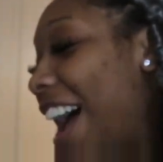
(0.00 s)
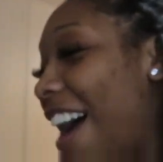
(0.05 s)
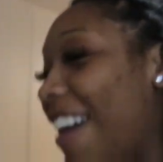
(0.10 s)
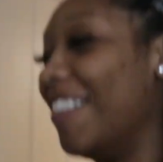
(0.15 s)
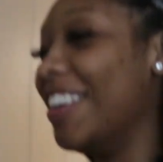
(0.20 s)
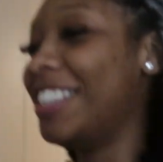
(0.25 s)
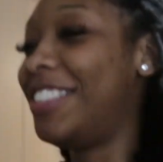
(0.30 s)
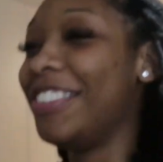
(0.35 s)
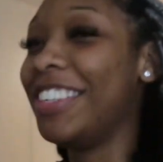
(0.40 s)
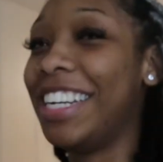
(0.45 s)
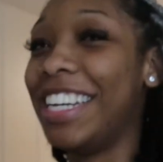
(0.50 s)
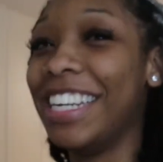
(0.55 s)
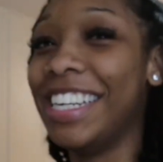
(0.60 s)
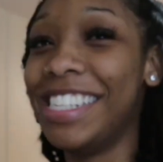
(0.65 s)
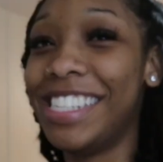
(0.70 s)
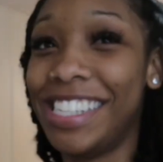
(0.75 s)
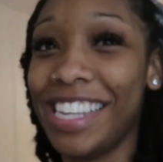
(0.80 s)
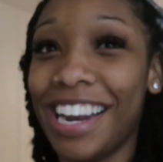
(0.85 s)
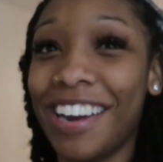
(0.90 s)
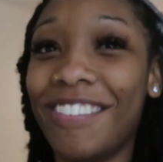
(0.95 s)
I wish we could
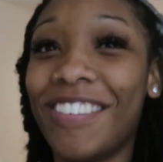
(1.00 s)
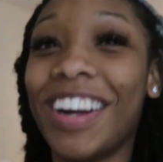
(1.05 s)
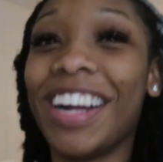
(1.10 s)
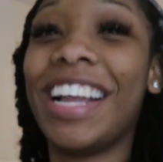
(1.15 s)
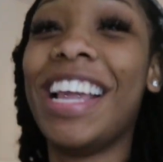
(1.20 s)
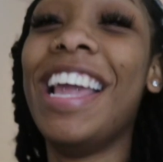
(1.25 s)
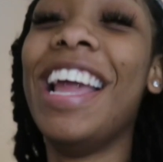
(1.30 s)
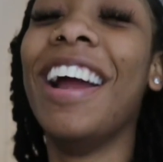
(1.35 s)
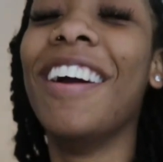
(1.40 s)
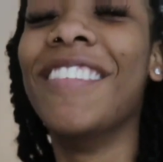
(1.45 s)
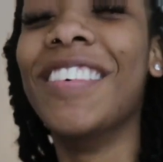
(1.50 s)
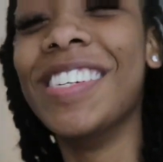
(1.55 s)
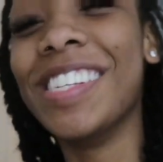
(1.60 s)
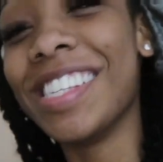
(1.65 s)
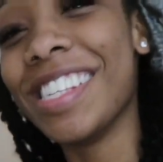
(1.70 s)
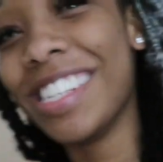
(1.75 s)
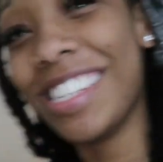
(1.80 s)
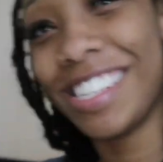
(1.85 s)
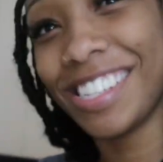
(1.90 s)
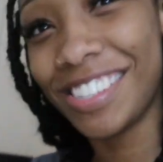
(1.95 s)
have set up our
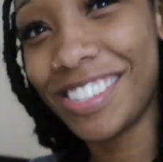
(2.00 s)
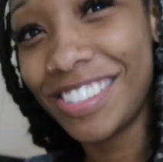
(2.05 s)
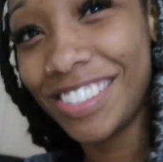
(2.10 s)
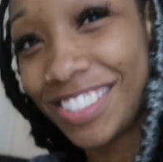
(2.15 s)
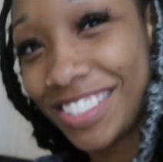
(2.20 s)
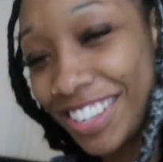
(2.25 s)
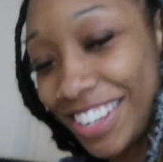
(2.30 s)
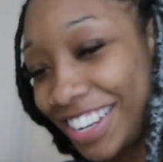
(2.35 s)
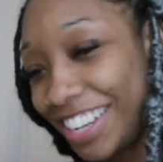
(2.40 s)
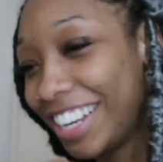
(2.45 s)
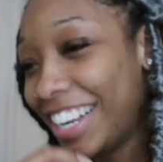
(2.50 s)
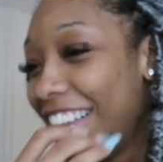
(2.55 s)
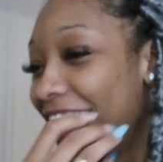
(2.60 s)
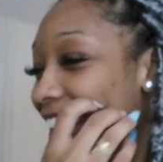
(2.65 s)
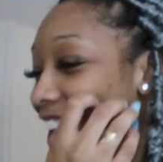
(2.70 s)
cameras and showed y'all